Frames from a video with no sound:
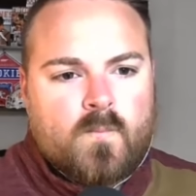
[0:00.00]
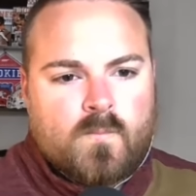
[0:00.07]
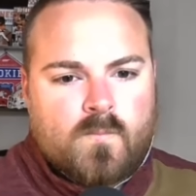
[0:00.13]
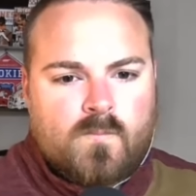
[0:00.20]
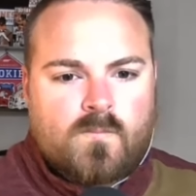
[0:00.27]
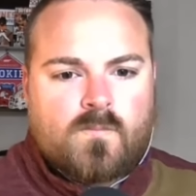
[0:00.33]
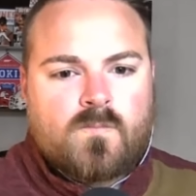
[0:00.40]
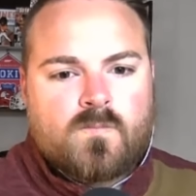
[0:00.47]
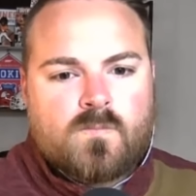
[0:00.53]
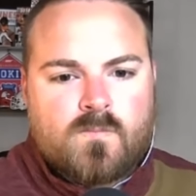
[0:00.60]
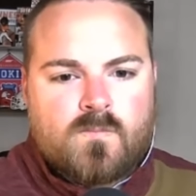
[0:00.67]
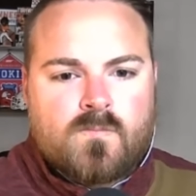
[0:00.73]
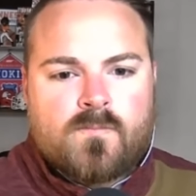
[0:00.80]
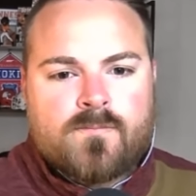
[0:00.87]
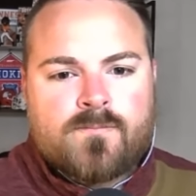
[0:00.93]

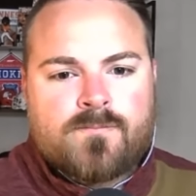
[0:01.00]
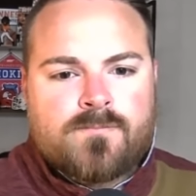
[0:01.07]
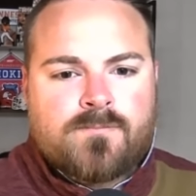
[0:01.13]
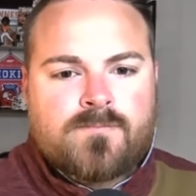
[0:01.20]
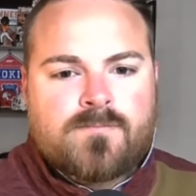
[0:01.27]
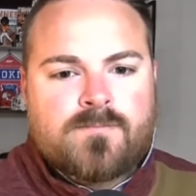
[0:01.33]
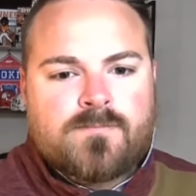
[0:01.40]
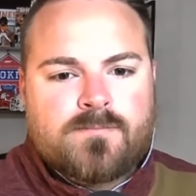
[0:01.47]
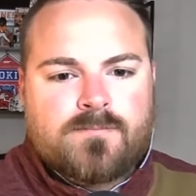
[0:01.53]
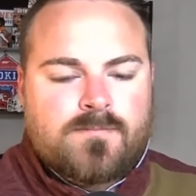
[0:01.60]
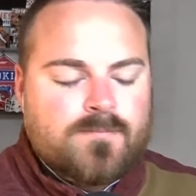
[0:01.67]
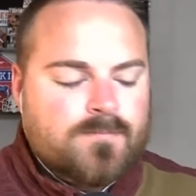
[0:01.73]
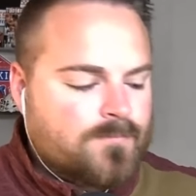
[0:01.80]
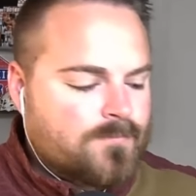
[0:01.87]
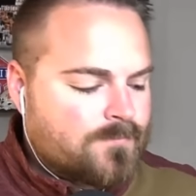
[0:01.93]

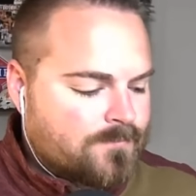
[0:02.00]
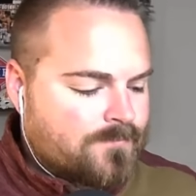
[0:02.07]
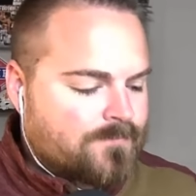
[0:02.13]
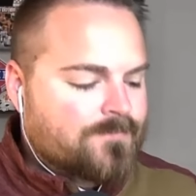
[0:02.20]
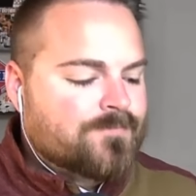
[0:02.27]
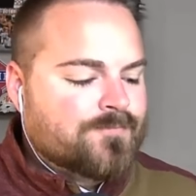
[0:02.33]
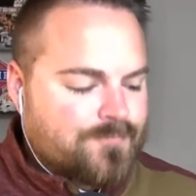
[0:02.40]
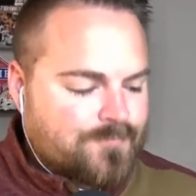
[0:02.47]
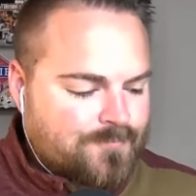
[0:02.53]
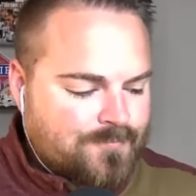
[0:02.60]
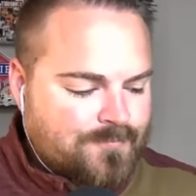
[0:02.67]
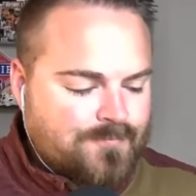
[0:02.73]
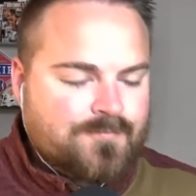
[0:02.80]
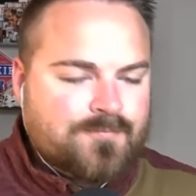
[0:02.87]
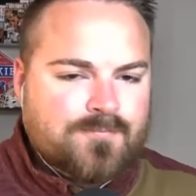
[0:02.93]

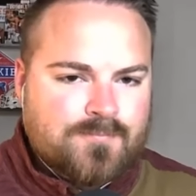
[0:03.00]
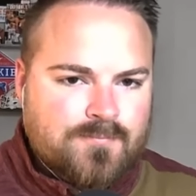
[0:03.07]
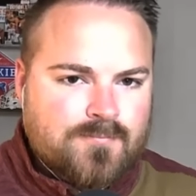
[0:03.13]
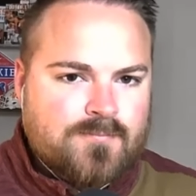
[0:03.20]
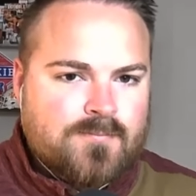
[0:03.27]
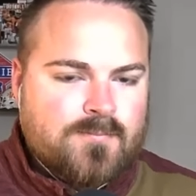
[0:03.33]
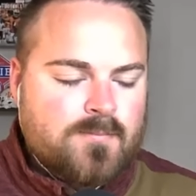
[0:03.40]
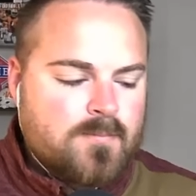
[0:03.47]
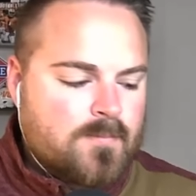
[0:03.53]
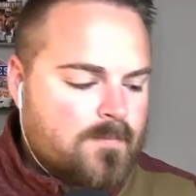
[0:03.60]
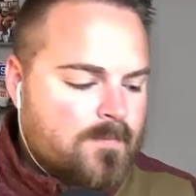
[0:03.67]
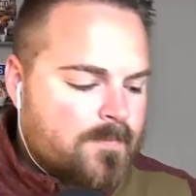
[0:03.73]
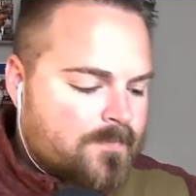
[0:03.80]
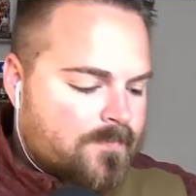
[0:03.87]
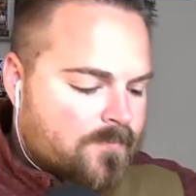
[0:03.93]

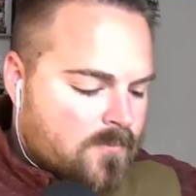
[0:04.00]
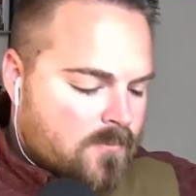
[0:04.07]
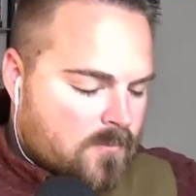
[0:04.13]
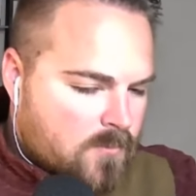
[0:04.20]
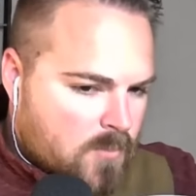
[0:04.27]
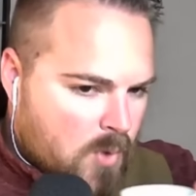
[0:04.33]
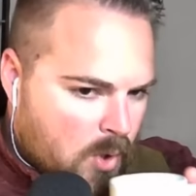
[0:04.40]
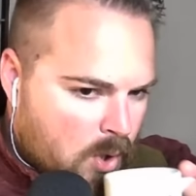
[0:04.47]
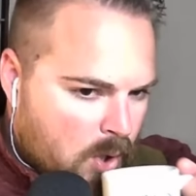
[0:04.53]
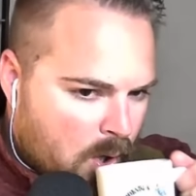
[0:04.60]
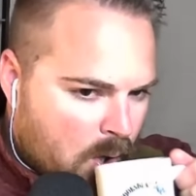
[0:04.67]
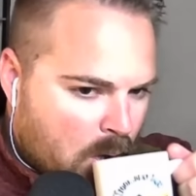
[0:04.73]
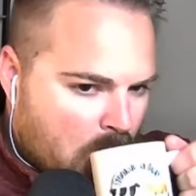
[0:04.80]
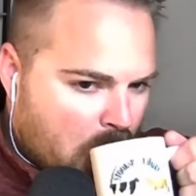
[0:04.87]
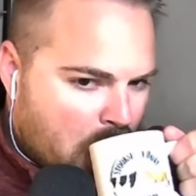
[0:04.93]
This person isn't speaking.